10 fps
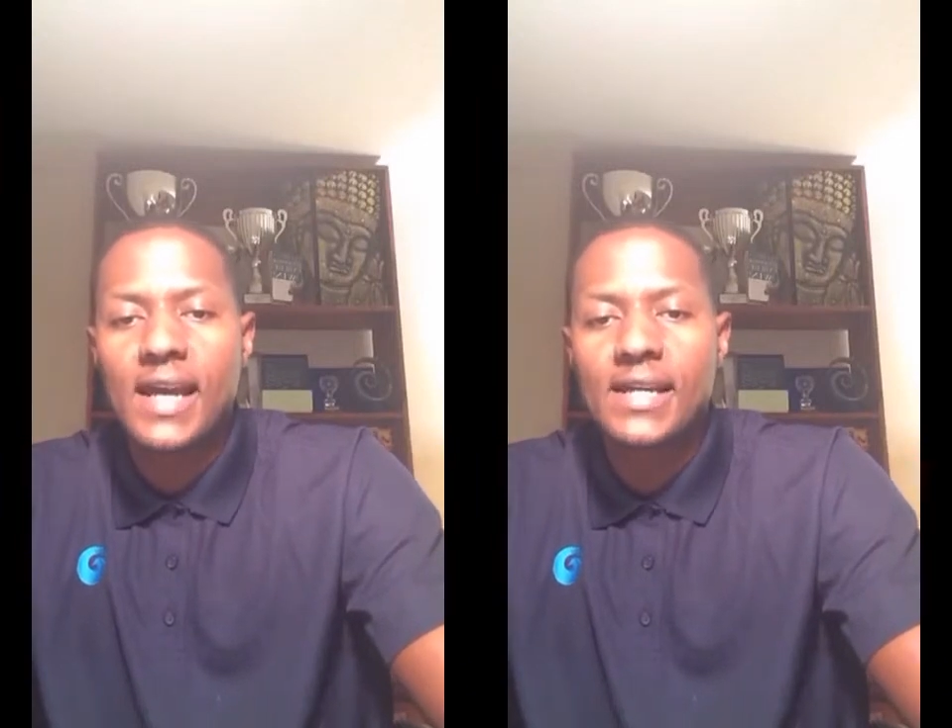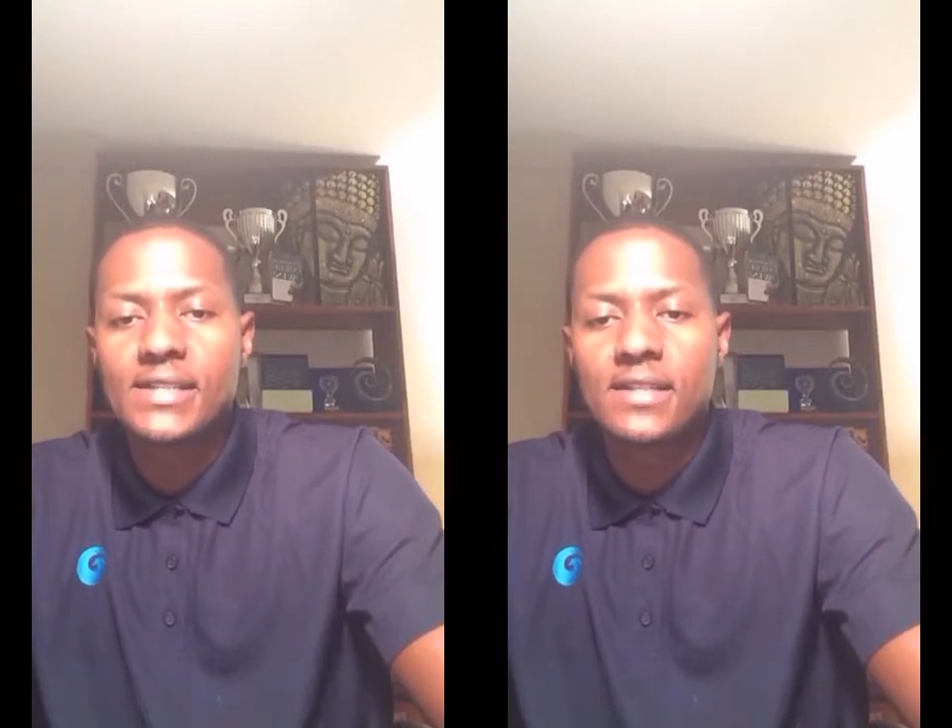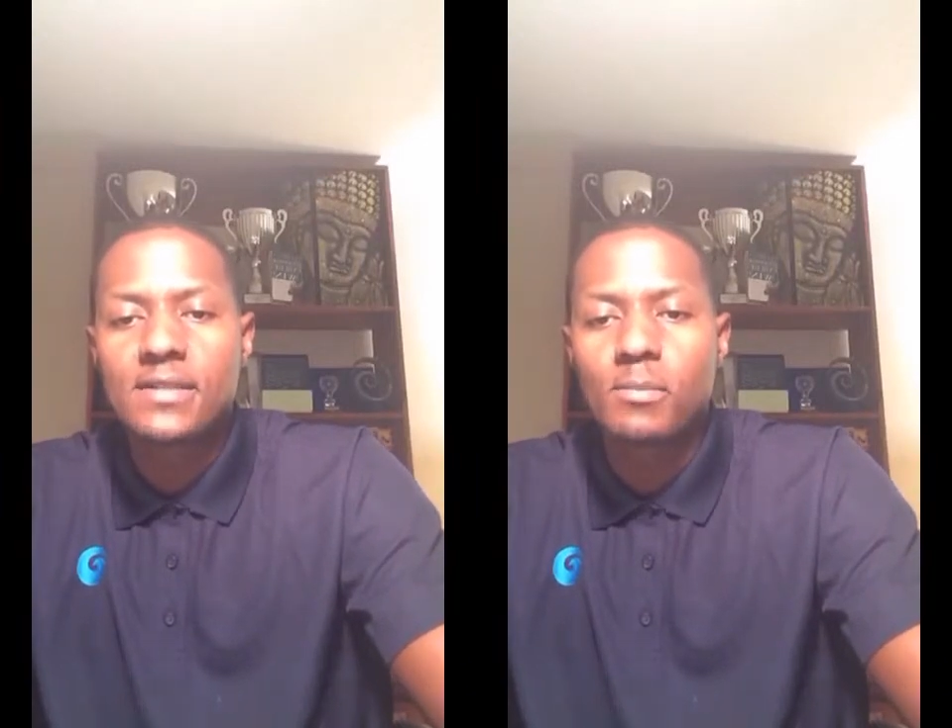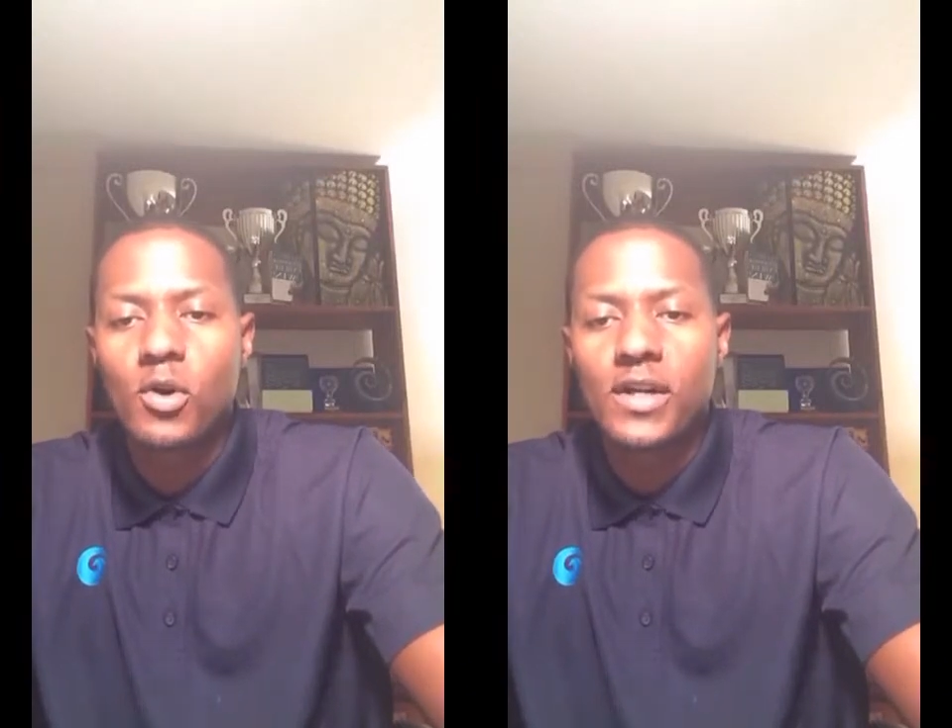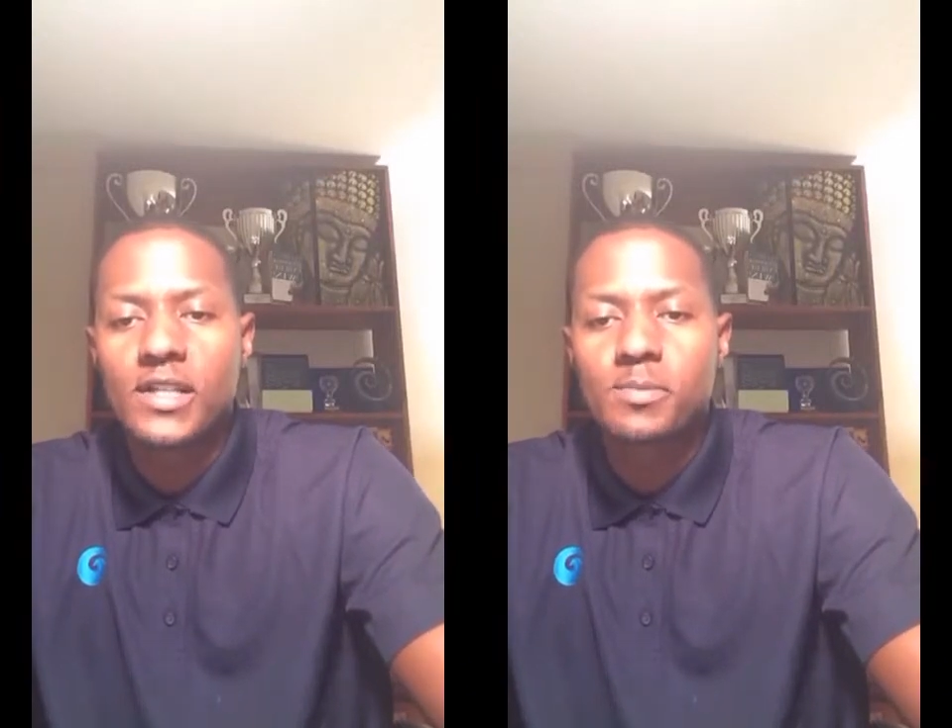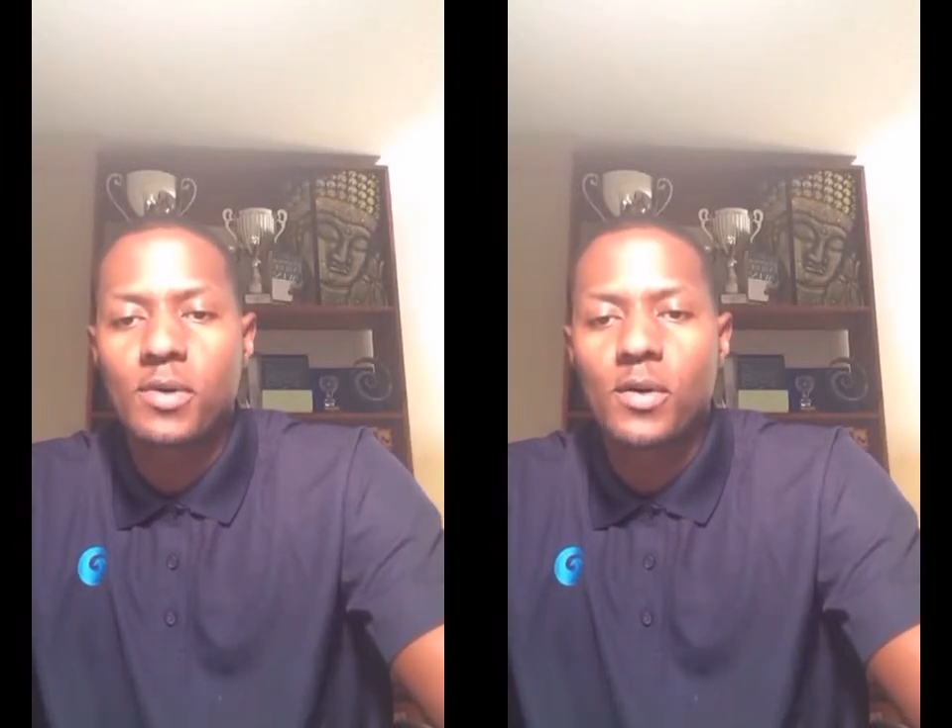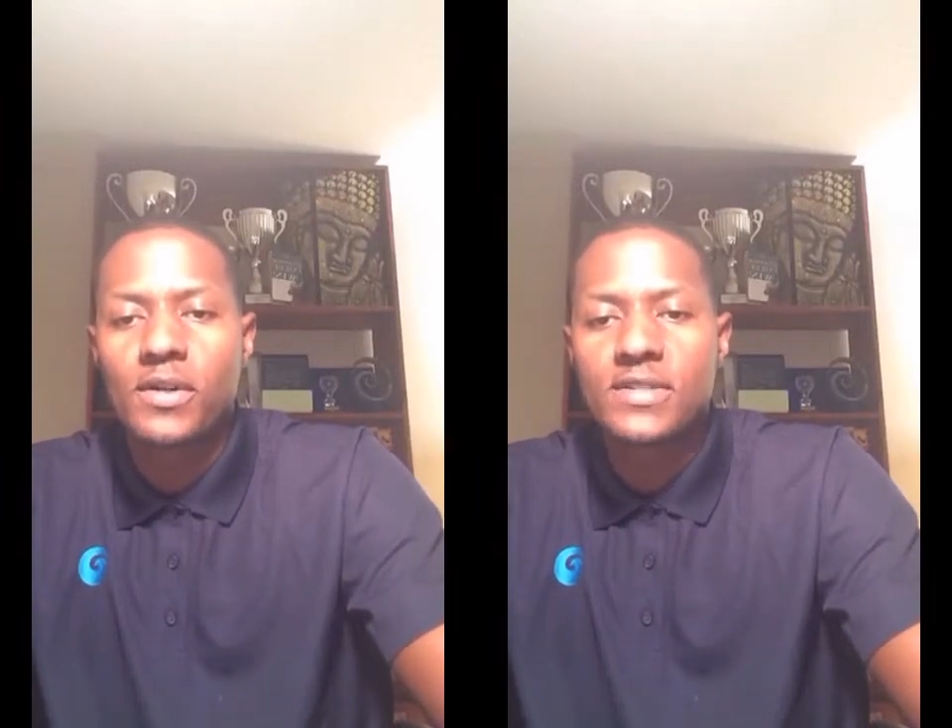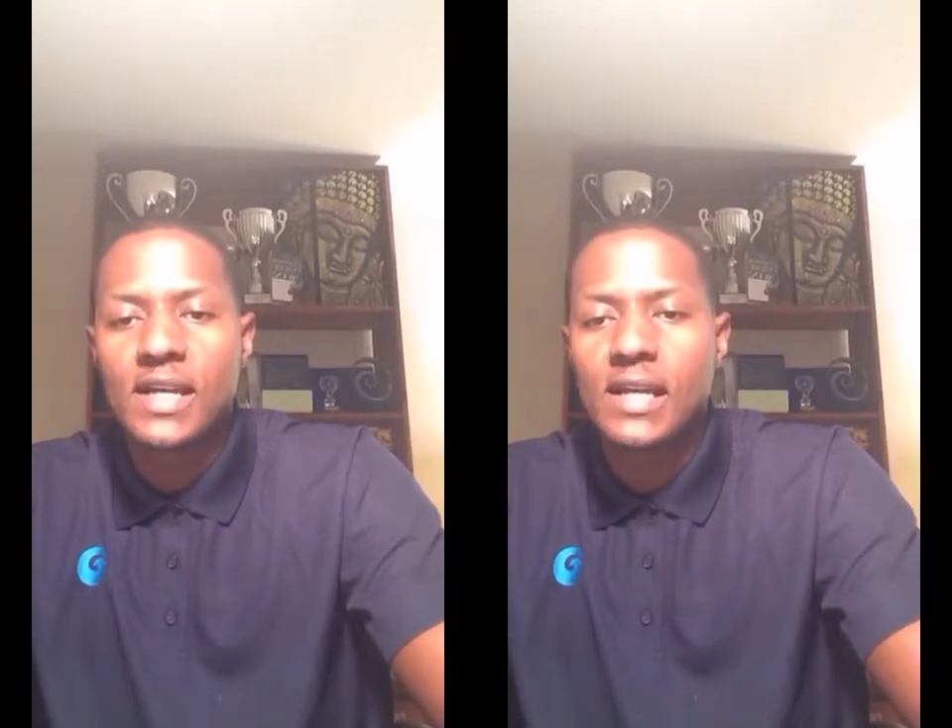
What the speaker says: agents, mortgage brokers,